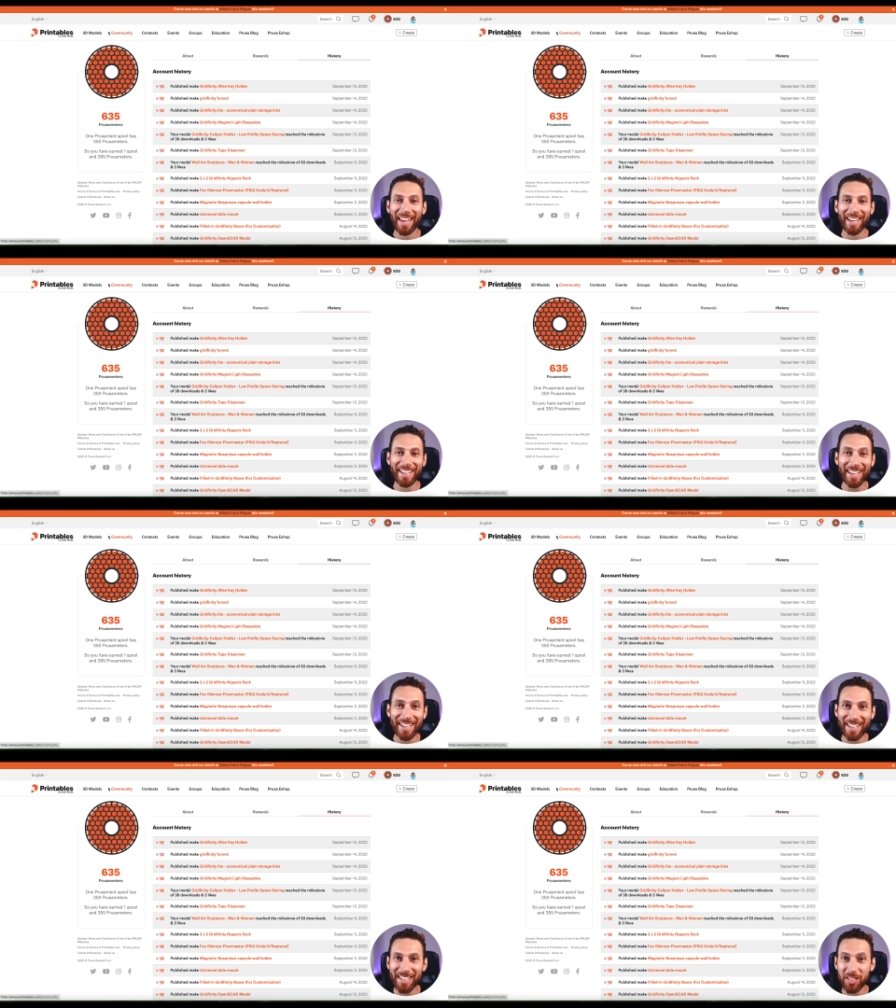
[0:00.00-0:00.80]
and
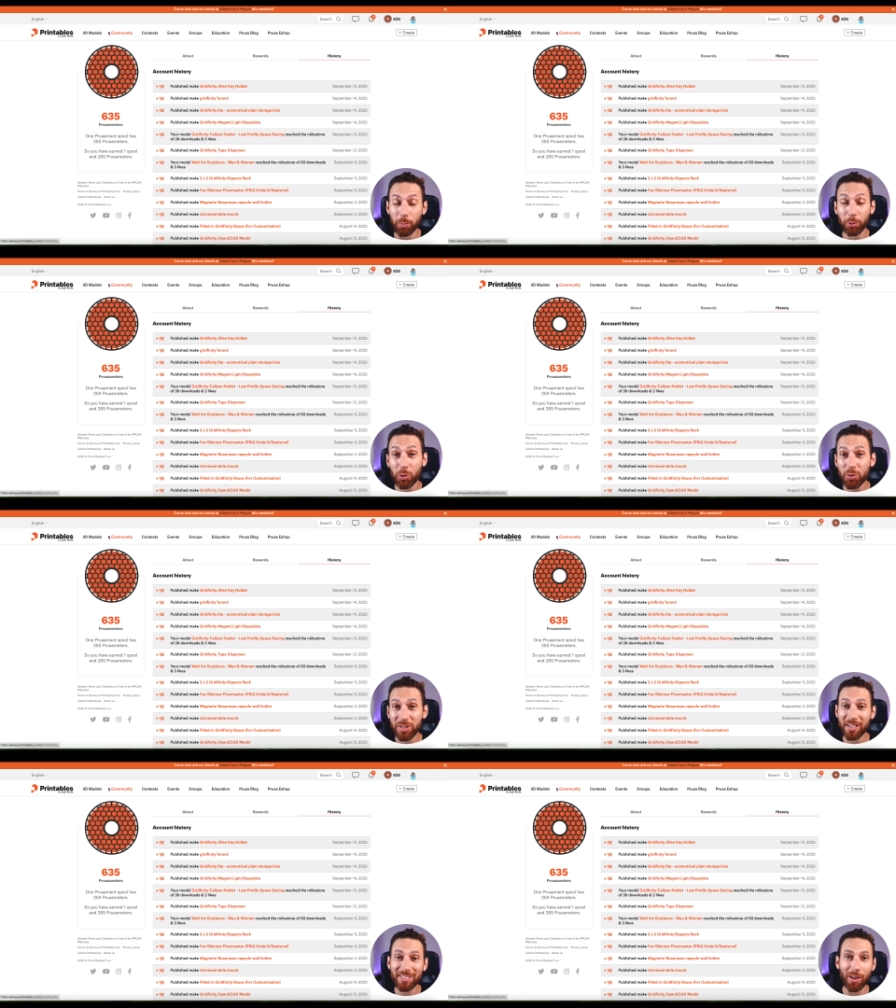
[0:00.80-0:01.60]
it is
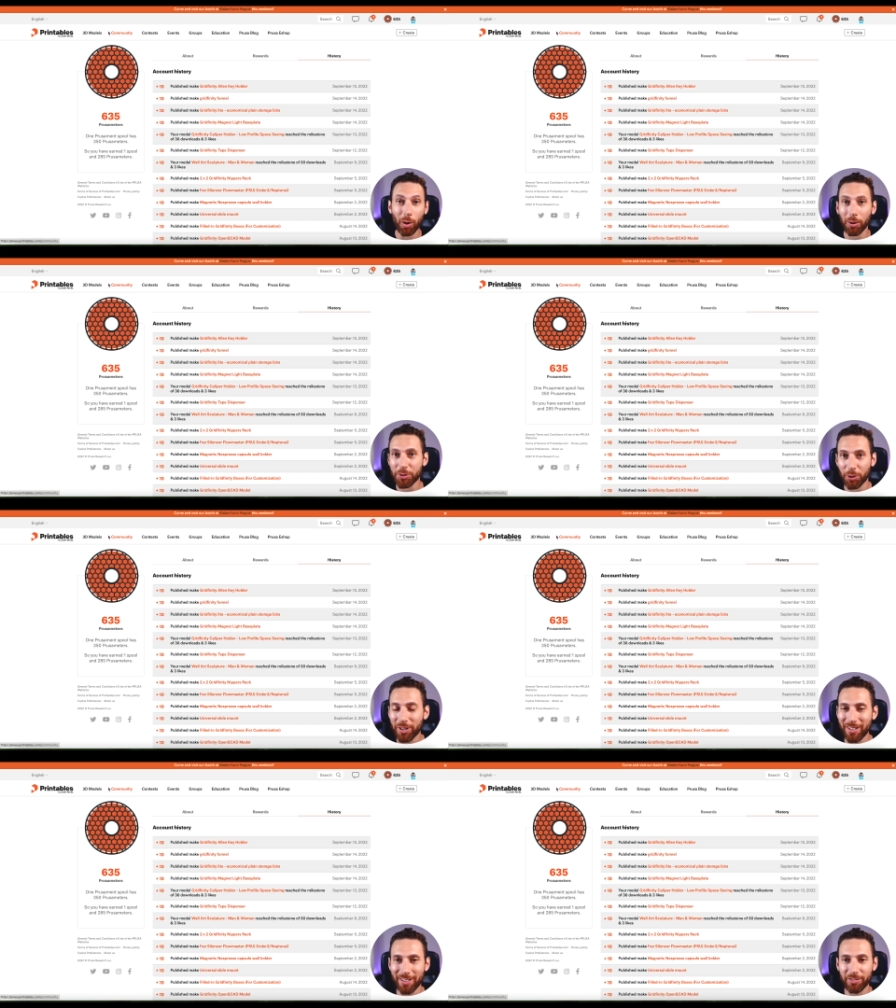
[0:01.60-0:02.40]
Prusa's
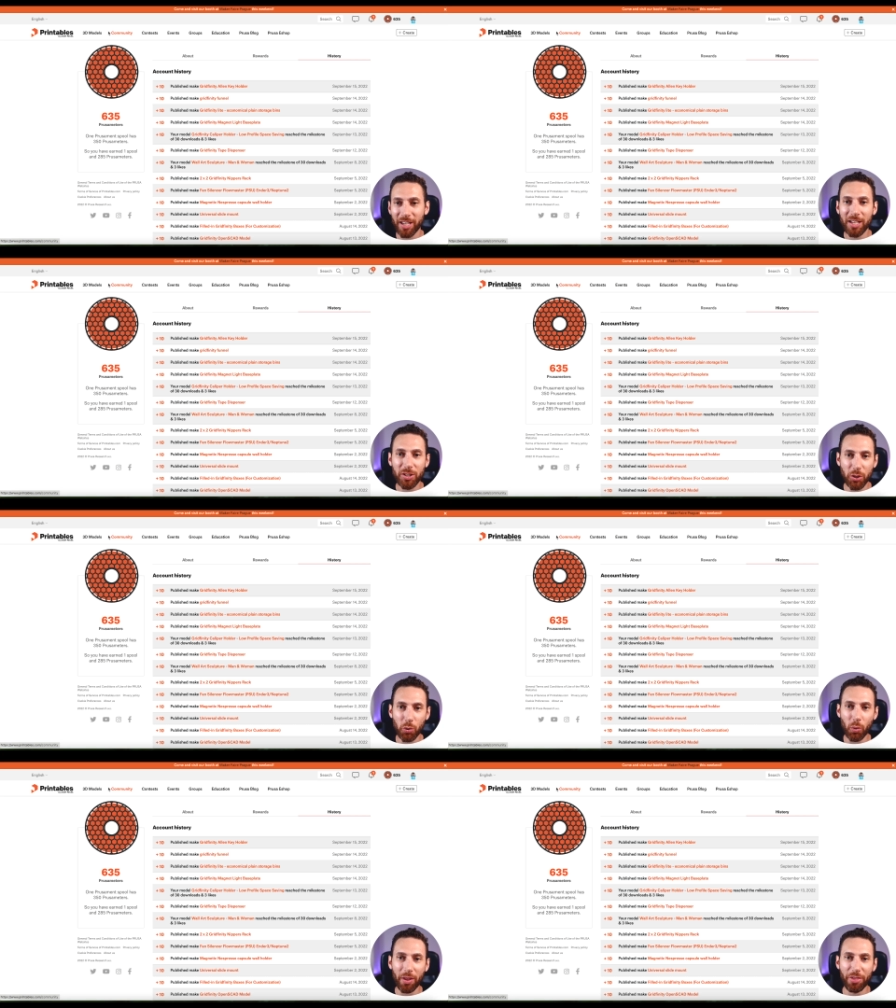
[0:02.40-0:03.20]
alternative
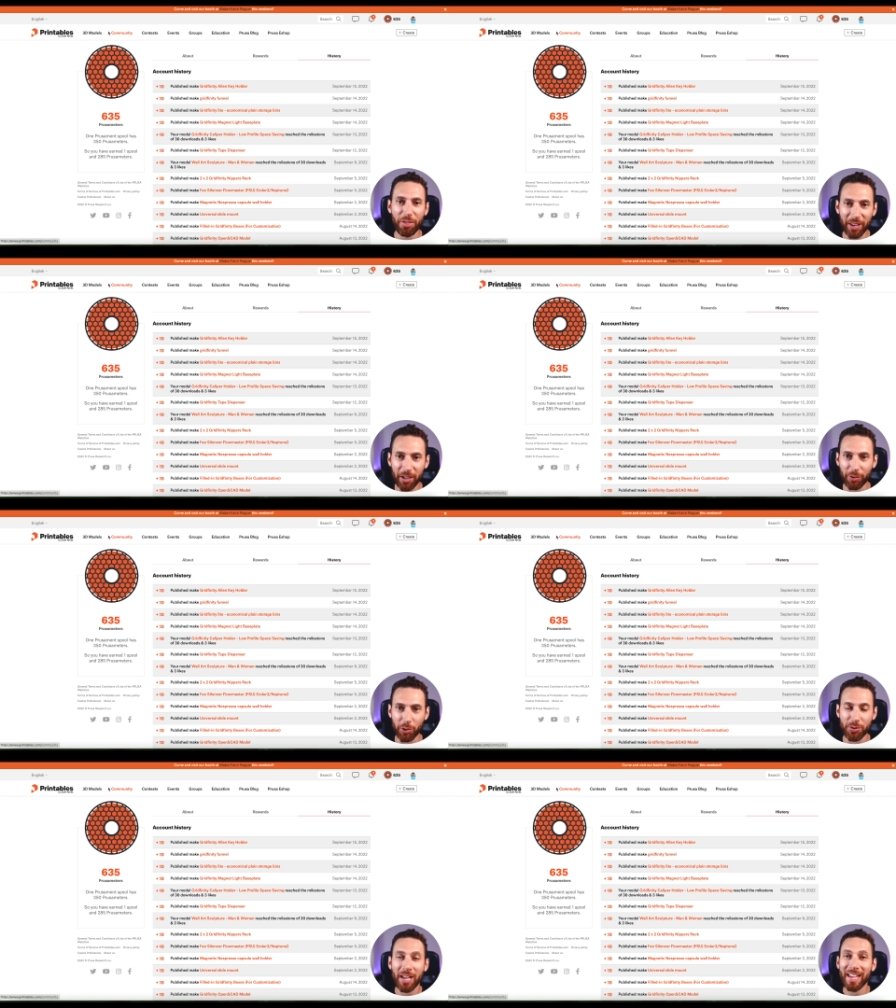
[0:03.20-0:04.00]
to
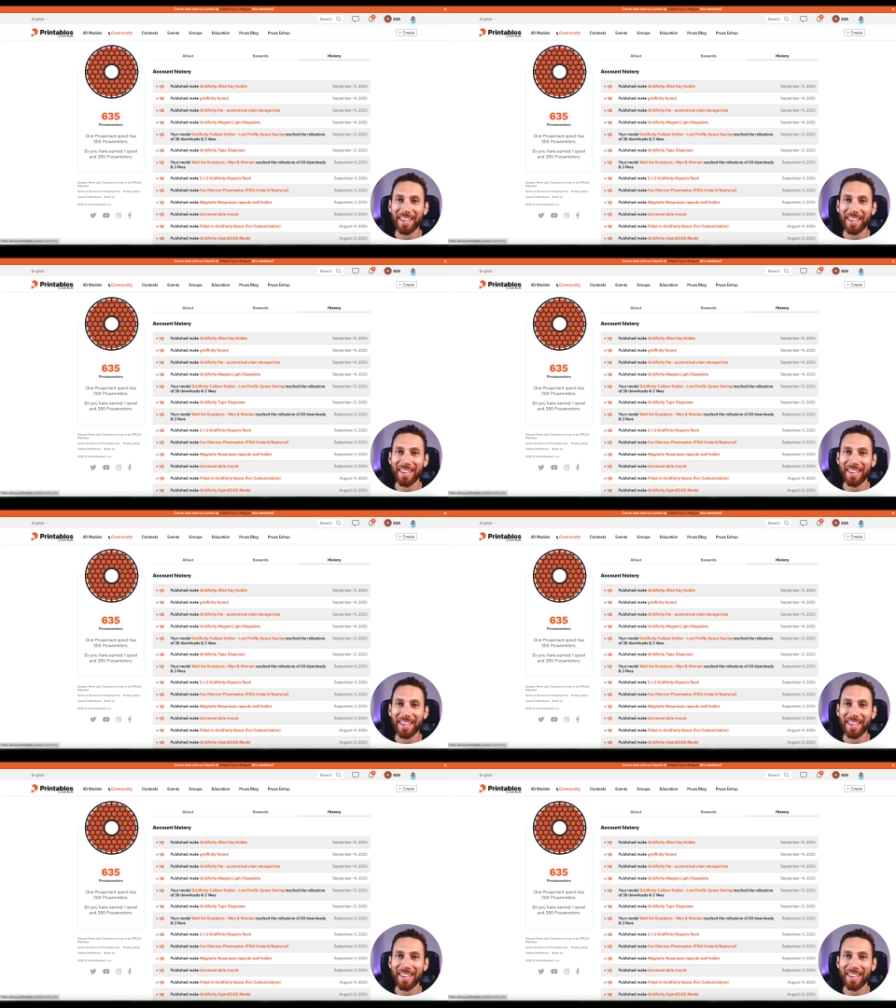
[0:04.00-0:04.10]
Thingiverse.